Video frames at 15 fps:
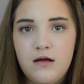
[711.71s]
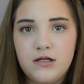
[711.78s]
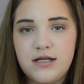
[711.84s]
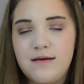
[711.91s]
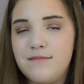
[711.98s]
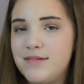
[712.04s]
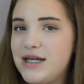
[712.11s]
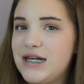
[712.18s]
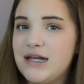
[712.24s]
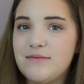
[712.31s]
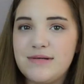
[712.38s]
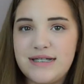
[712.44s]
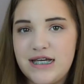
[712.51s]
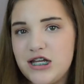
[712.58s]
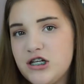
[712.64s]
to medium
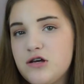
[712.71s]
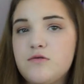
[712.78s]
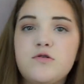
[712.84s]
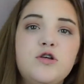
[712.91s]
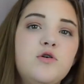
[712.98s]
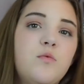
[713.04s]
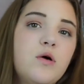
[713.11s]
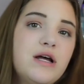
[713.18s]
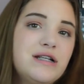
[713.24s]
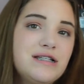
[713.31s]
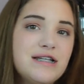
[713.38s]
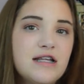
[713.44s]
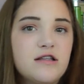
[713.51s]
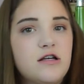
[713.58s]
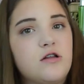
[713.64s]
skin tone, you will
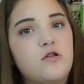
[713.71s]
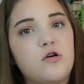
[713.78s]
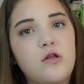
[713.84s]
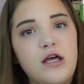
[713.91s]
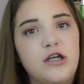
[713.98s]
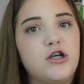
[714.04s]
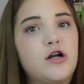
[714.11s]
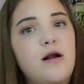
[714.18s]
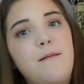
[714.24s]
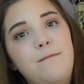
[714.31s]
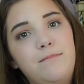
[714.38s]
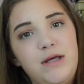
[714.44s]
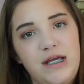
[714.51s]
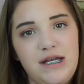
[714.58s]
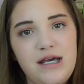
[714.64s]
instantly look like you're
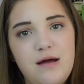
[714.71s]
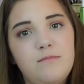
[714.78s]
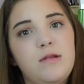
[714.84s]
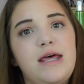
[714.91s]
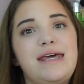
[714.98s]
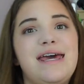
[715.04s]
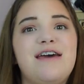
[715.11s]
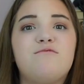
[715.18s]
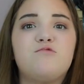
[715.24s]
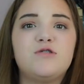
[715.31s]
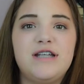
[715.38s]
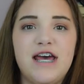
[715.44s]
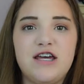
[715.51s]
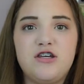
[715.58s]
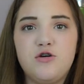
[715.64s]
medium. Like, it will
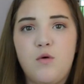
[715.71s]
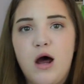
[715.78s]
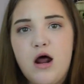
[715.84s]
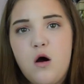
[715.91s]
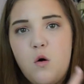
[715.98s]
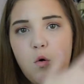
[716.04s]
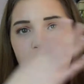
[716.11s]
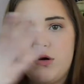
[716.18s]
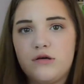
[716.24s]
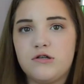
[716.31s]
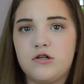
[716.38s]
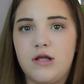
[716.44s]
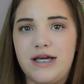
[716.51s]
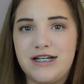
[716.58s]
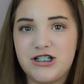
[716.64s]
take you a whole
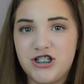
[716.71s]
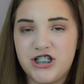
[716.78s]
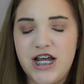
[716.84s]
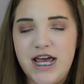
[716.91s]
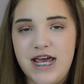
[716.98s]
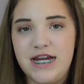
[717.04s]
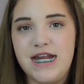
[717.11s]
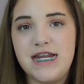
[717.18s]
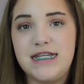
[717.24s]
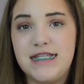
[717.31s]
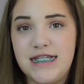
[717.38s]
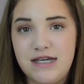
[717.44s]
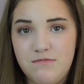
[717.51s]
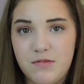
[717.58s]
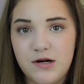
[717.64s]
nother like shade
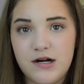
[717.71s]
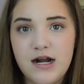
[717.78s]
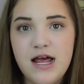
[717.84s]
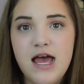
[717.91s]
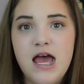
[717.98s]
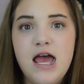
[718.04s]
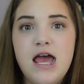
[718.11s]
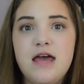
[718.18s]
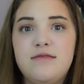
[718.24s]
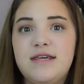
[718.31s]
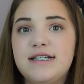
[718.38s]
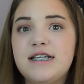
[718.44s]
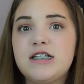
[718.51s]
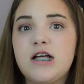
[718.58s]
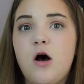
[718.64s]
deeper.
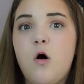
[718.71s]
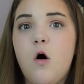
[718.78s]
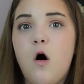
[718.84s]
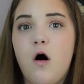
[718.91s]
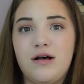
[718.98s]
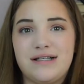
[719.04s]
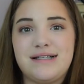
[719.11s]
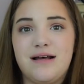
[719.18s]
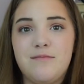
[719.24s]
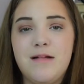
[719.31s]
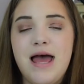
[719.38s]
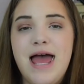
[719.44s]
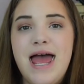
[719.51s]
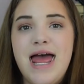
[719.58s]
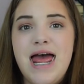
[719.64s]
This is awesome.
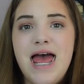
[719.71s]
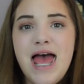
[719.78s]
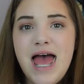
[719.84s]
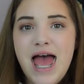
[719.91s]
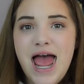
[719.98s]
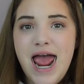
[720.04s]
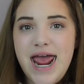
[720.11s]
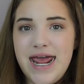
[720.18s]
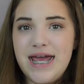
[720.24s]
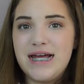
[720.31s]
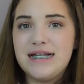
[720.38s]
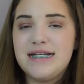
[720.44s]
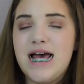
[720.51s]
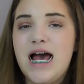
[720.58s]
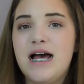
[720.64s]
And